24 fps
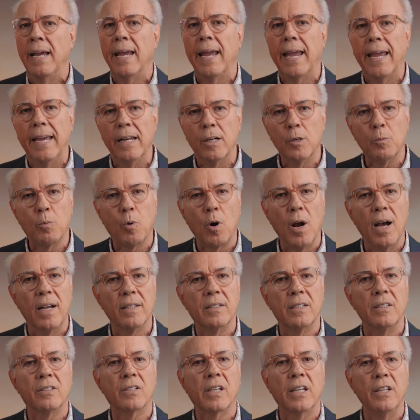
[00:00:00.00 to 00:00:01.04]

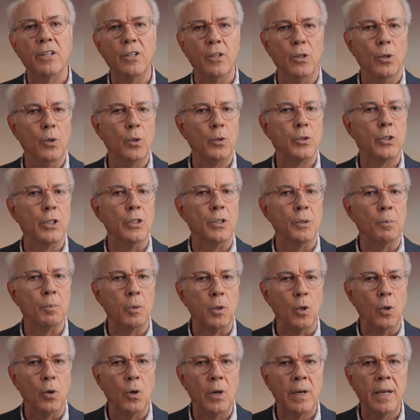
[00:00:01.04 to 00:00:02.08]
enterprises can use to
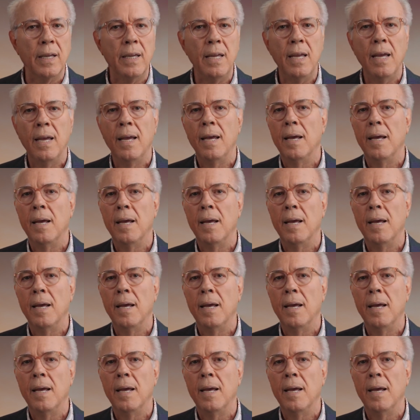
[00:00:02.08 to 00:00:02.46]
deploy,